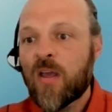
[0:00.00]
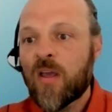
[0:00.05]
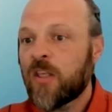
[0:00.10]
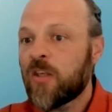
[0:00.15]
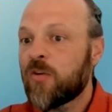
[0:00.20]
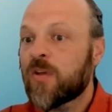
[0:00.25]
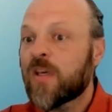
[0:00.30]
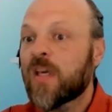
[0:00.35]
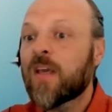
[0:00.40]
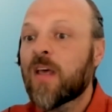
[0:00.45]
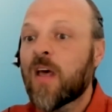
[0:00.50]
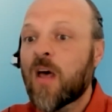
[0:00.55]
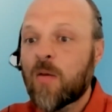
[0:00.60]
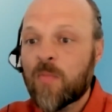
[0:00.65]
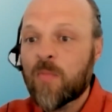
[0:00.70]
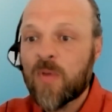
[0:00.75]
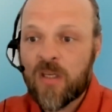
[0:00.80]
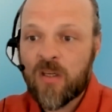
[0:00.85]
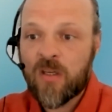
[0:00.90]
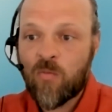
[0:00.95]
You can
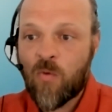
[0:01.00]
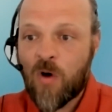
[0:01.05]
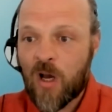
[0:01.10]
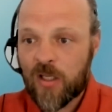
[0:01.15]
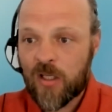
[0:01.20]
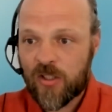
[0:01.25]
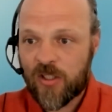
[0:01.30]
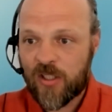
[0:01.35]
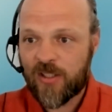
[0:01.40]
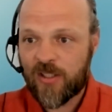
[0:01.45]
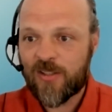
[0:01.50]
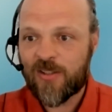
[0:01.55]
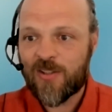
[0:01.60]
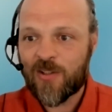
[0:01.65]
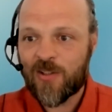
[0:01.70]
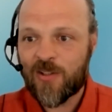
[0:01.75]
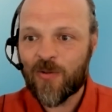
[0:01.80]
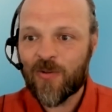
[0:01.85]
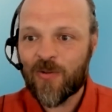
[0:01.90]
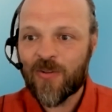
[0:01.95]
come in and watch it
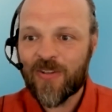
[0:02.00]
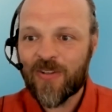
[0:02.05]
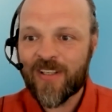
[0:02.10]
too.